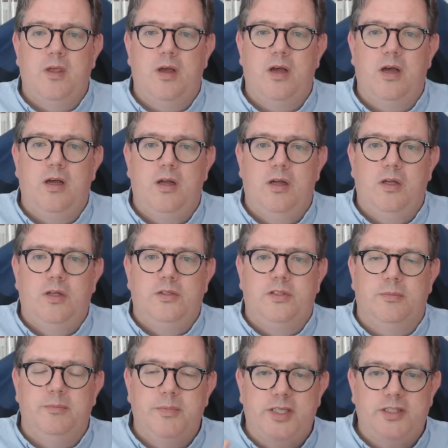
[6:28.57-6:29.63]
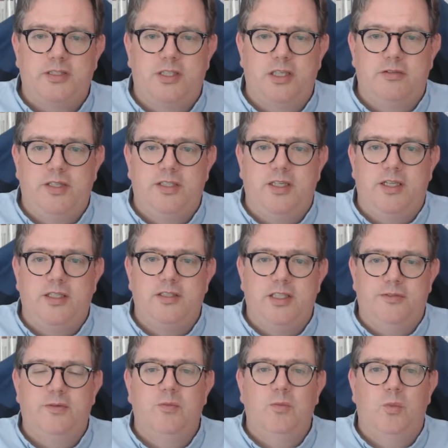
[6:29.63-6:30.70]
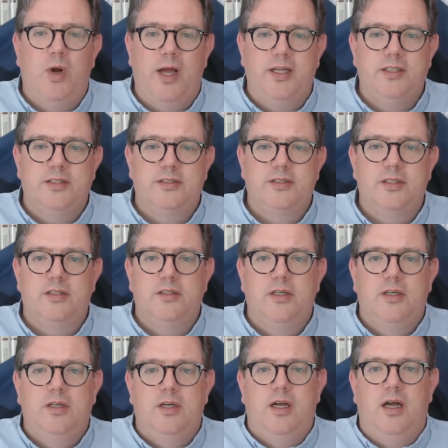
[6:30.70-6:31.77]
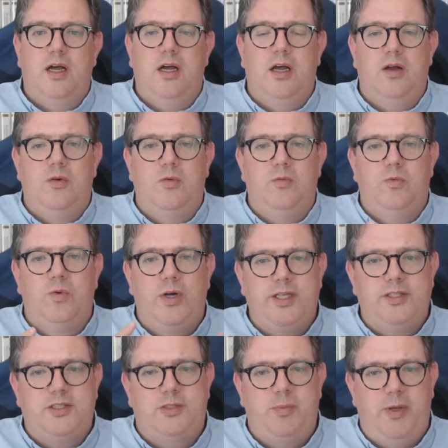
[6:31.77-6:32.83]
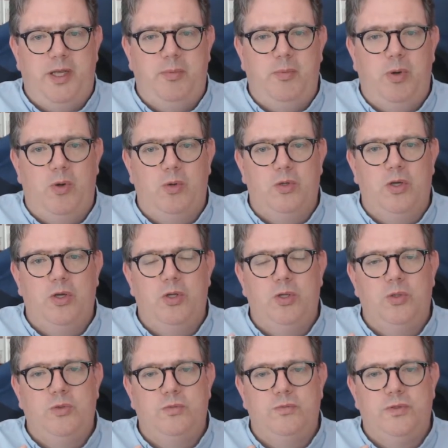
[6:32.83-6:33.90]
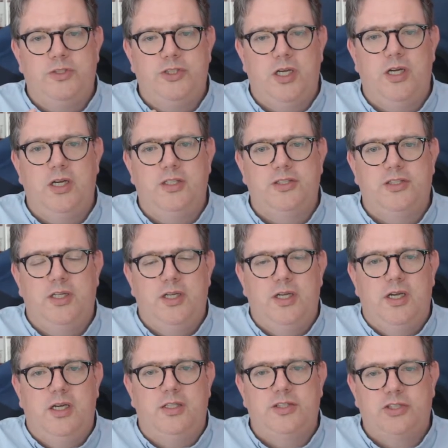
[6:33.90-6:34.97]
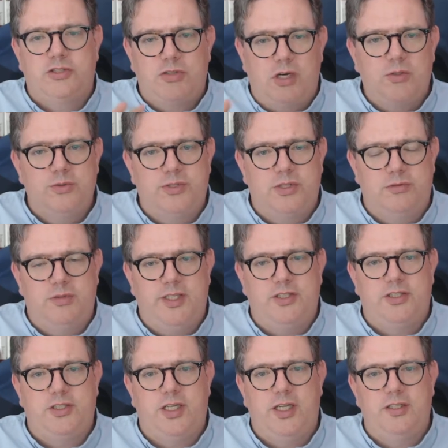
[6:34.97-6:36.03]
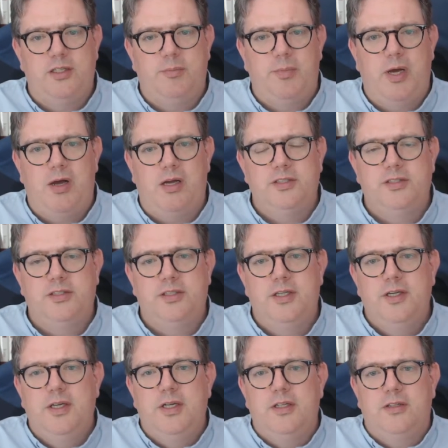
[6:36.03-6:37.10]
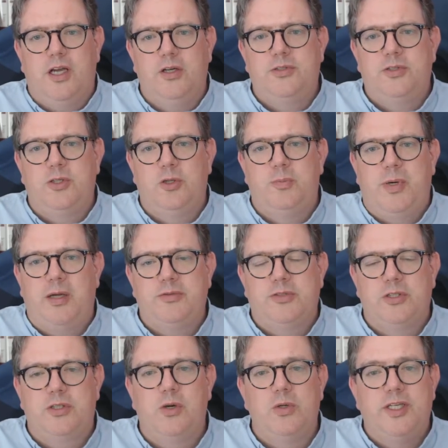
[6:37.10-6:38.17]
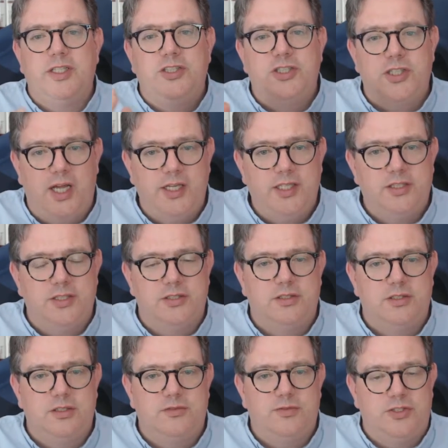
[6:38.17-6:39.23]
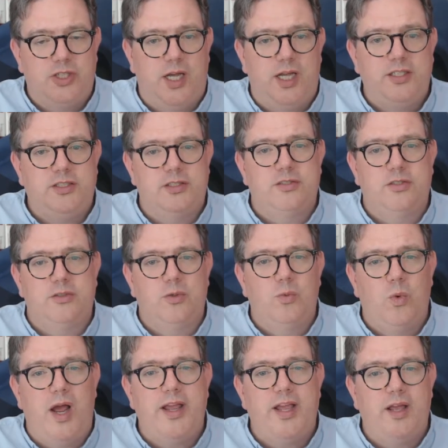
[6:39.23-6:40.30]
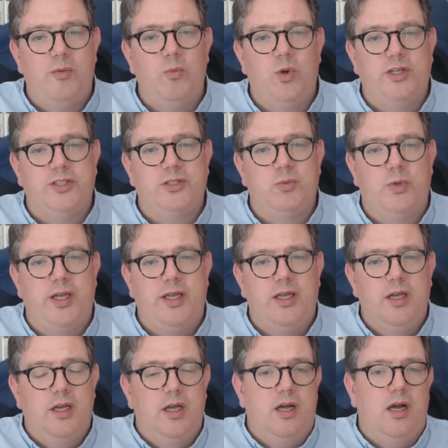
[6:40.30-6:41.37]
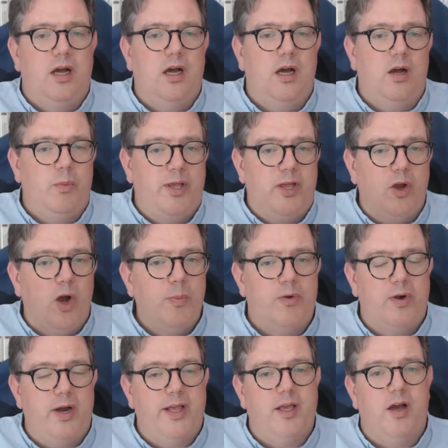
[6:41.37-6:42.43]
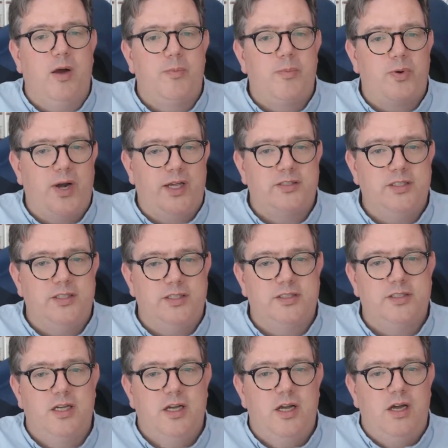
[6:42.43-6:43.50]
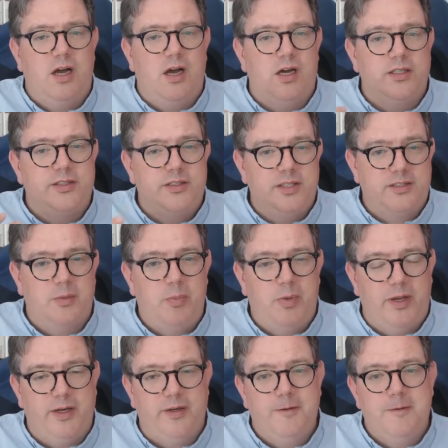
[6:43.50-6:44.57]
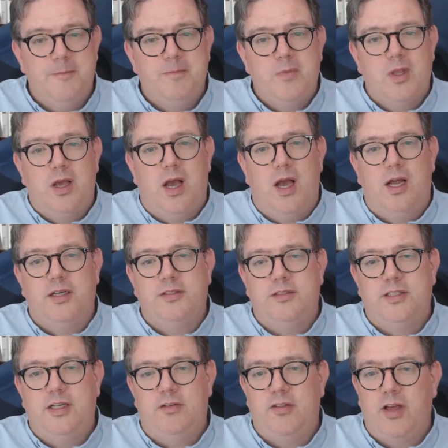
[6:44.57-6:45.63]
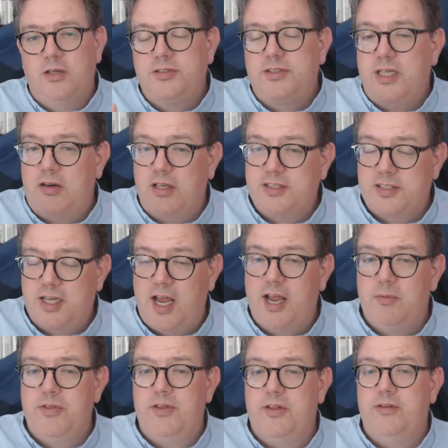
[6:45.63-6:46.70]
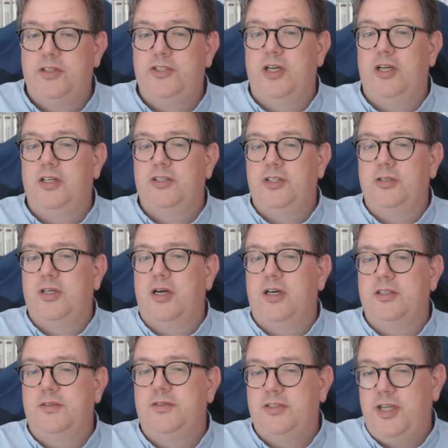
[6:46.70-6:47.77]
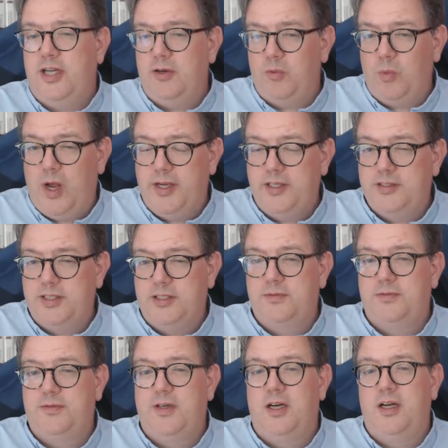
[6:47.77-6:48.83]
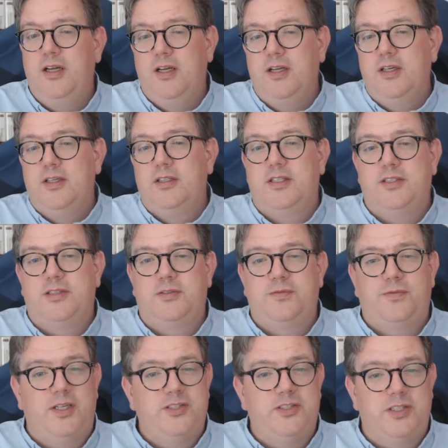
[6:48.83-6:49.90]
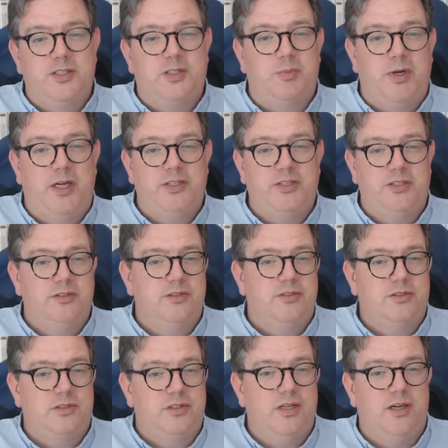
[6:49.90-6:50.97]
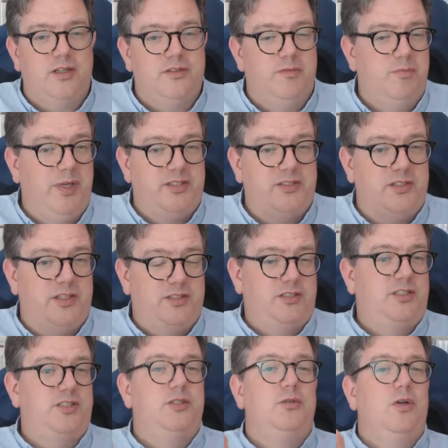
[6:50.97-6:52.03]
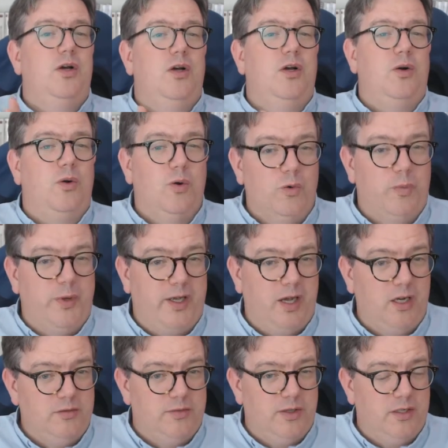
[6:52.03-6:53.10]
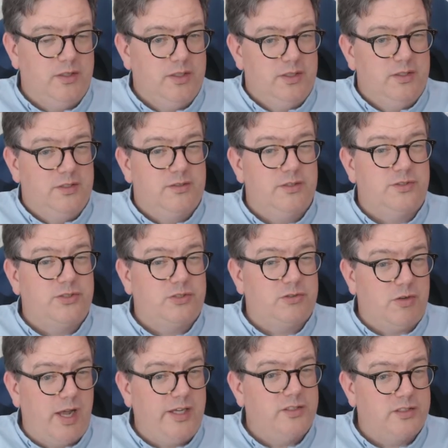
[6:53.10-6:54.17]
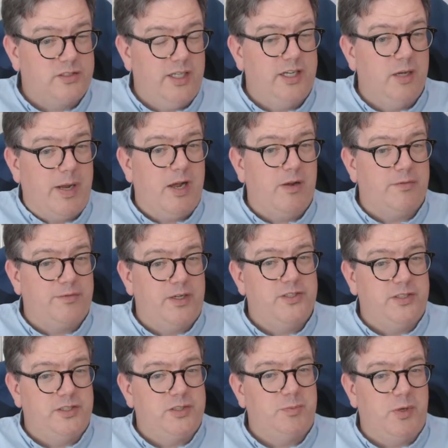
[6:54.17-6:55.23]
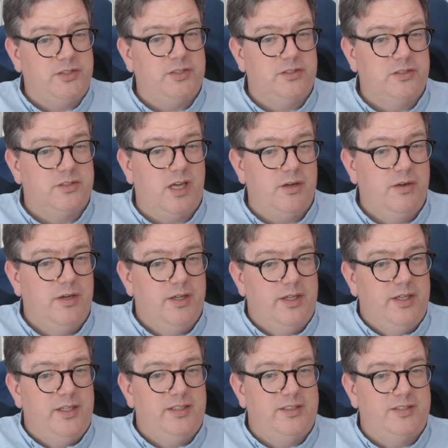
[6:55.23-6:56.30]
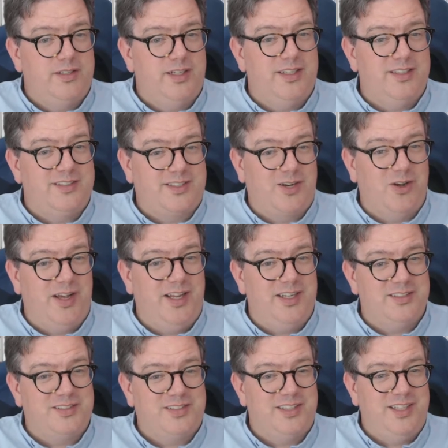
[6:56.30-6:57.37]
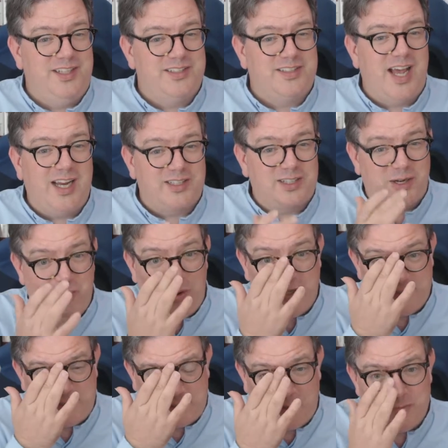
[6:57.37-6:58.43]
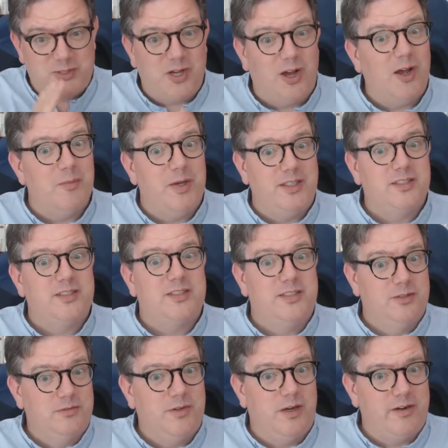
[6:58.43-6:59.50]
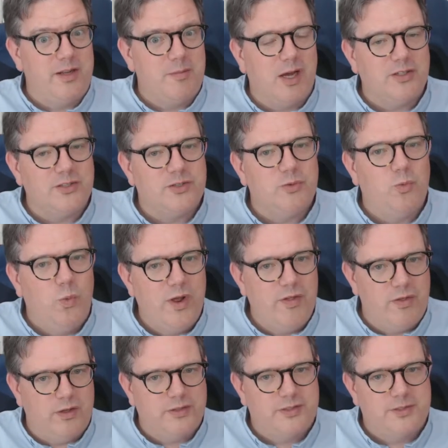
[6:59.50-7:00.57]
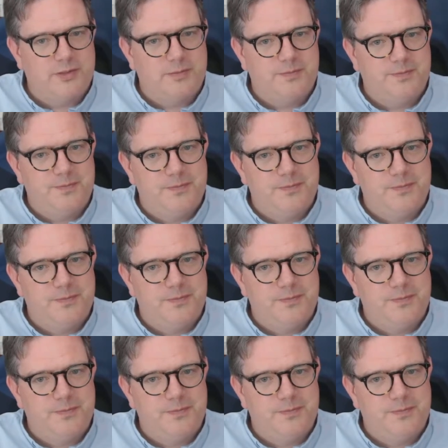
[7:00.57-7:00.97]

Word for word: uh, to minister in, in different ways that uh, reach people who the church has struggled to reach in the past. Those who are perhaps are calling changes for changes to the way in which we uh, we operate, our practice, our discipline. And there are those, dare I say it, within the church who kind of sit waiting for this fresh expressions kind of business to all be over. The strange thing about fresh expressions, though, is that it's got it's it's had quite some time and it's still very much with us.